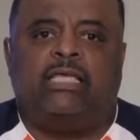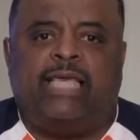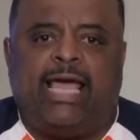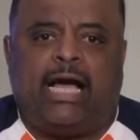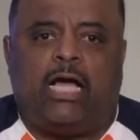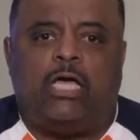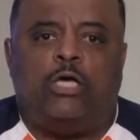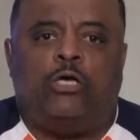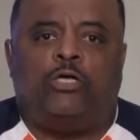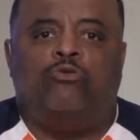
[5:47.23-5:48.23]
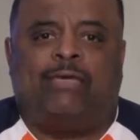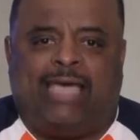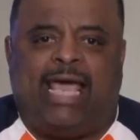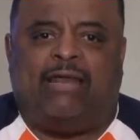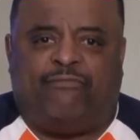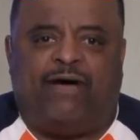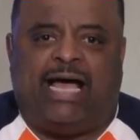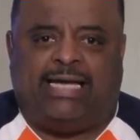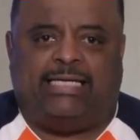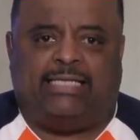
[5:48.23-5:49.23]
Yeah, you can't find